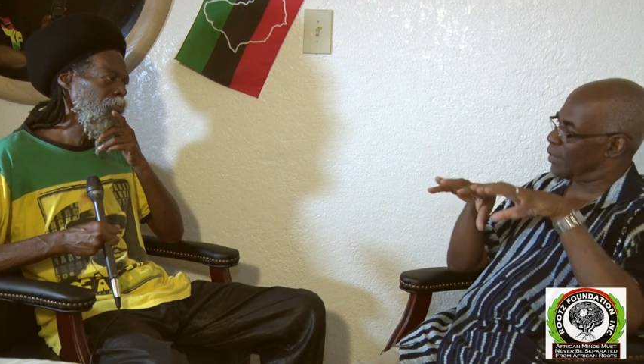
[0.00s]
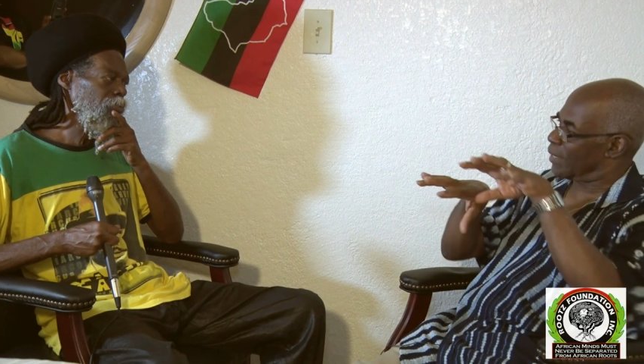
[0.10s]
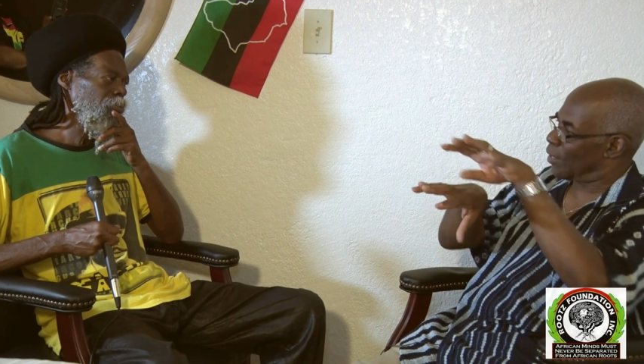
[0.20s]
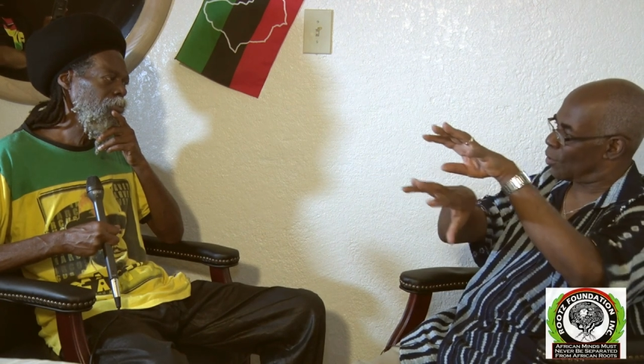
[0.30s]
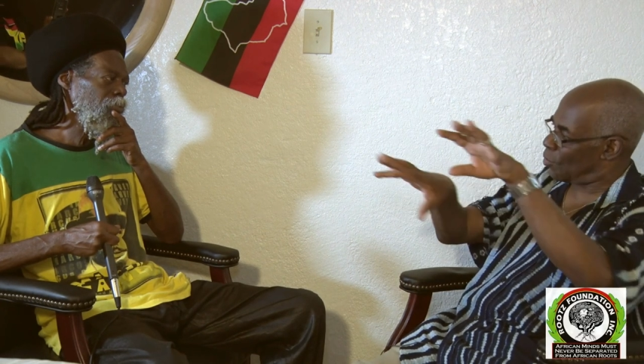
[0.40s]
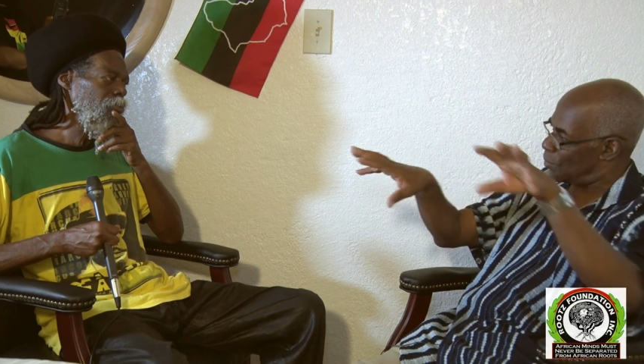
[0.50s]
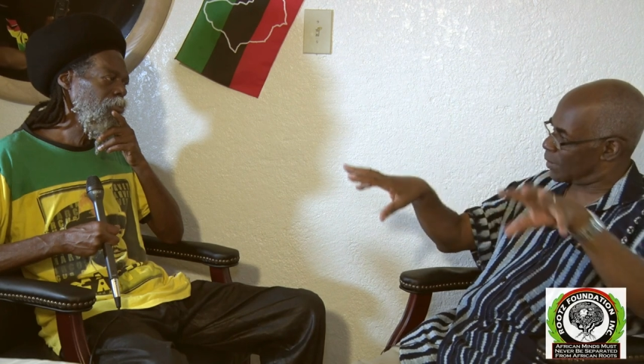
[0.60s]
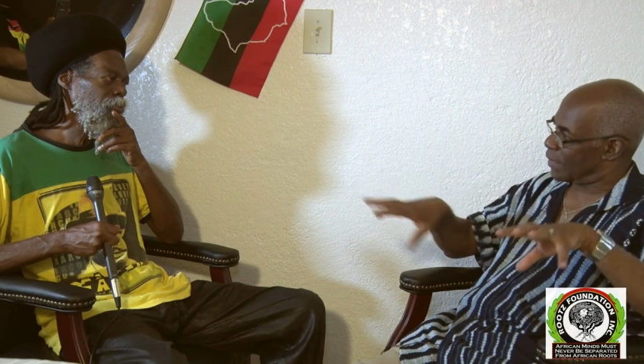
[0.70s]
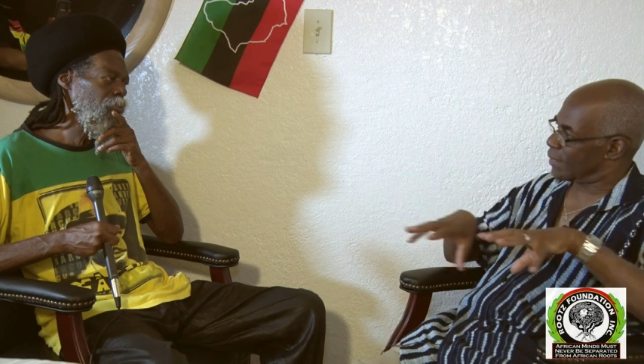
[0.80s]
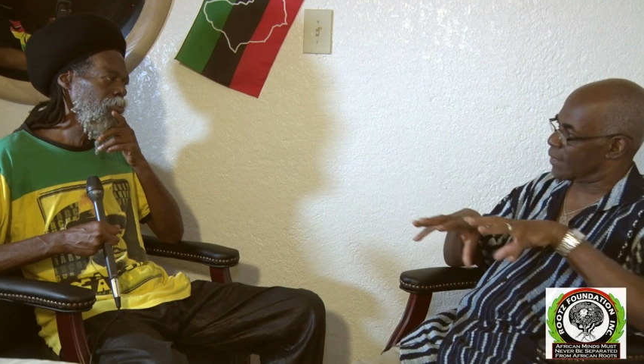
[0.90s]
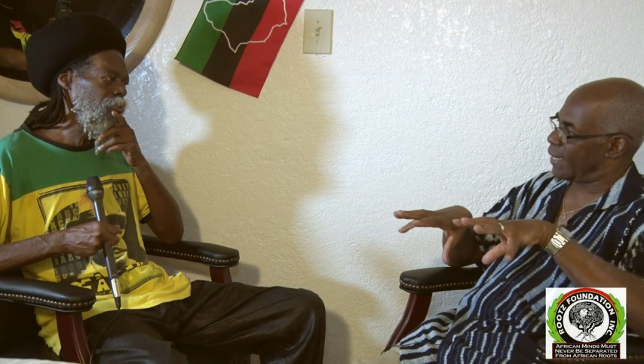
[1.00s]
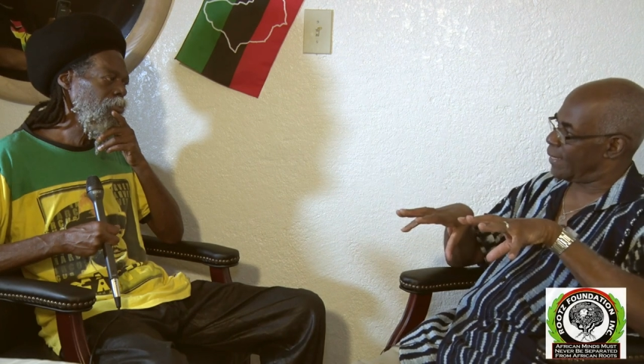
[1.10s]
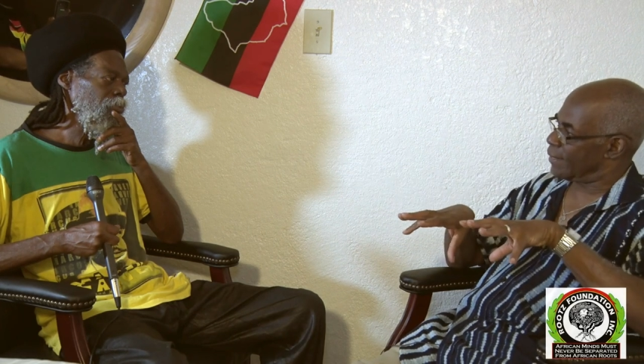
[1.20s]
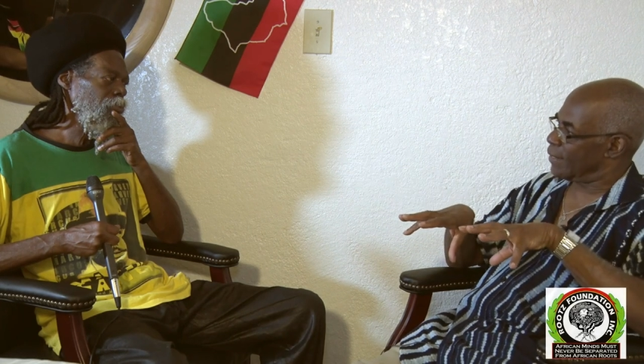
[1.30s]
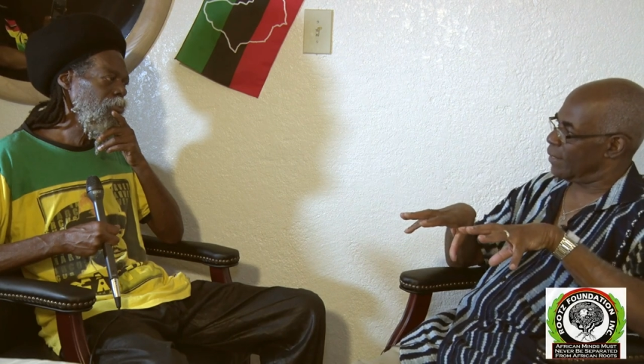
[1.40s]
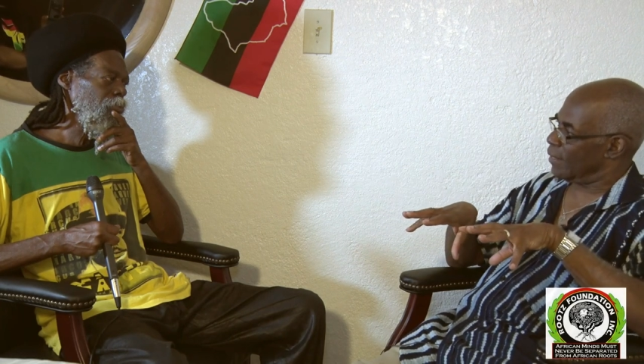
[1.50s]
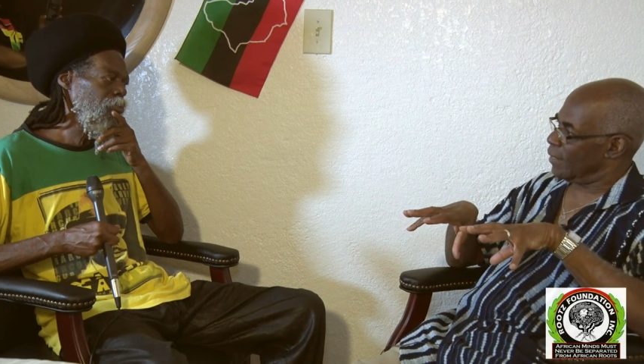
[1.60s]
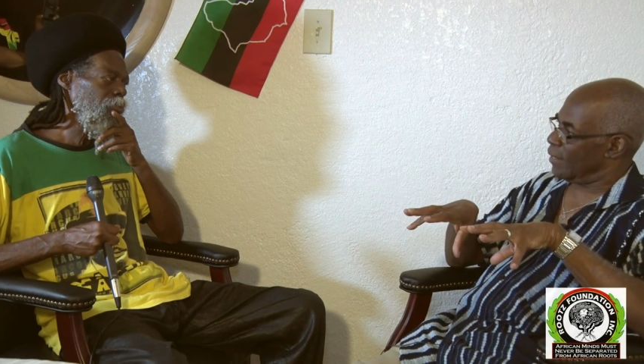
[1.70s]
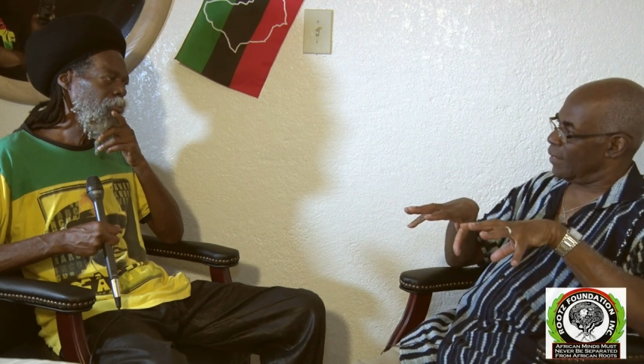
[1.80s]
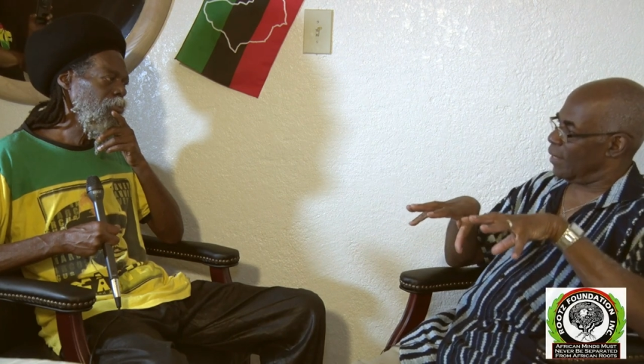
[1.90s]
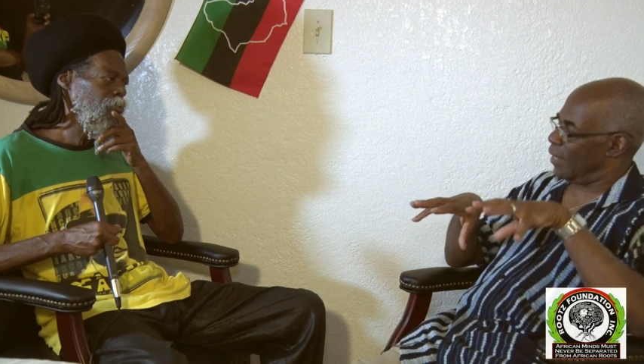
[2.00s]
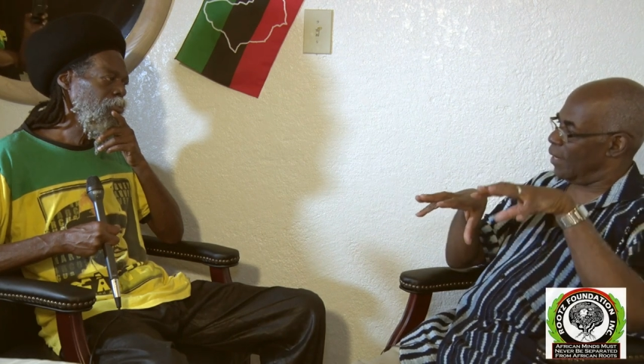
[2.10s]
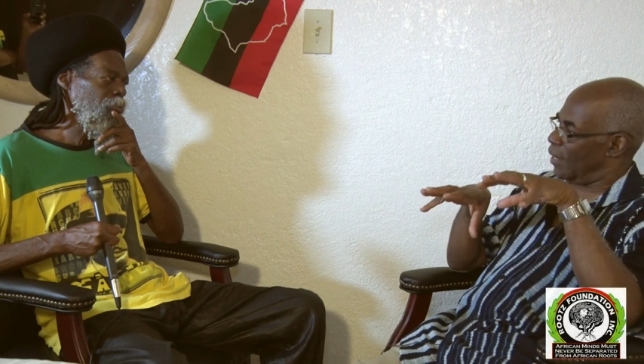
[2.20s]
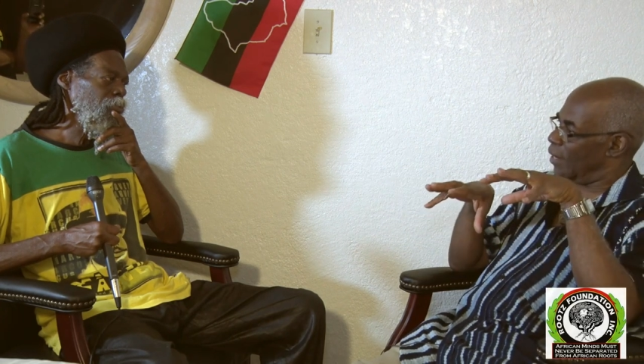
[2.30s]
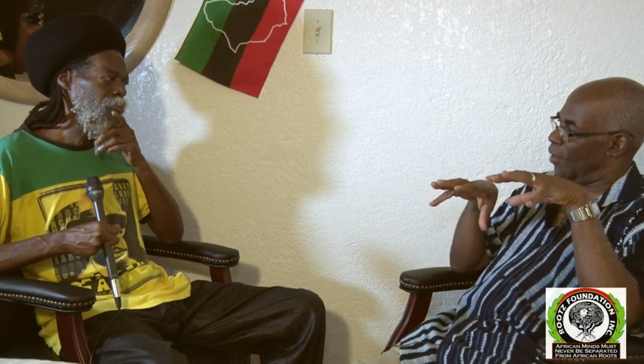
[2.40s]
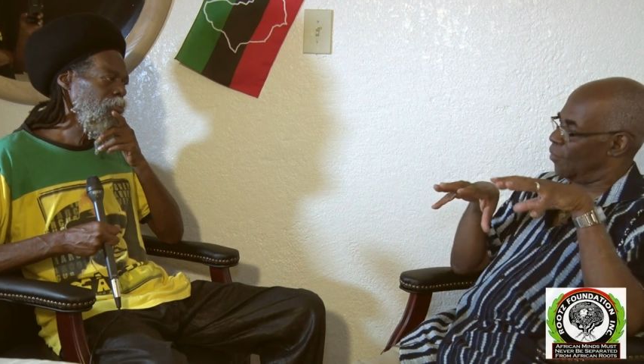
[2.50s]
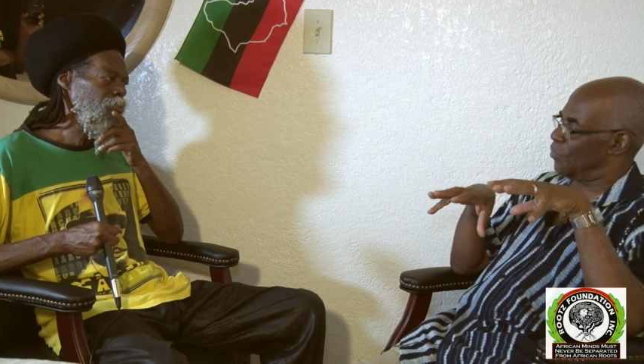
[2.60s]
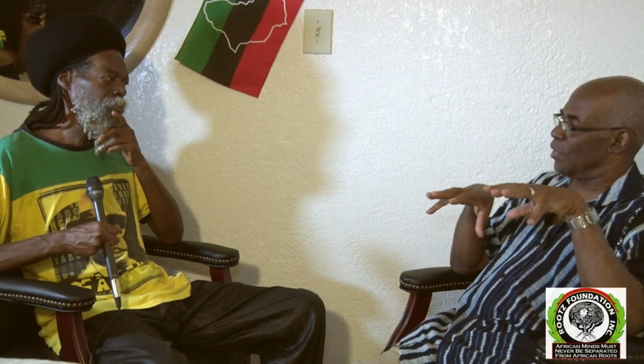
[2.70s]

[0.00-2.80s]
on the accounting side of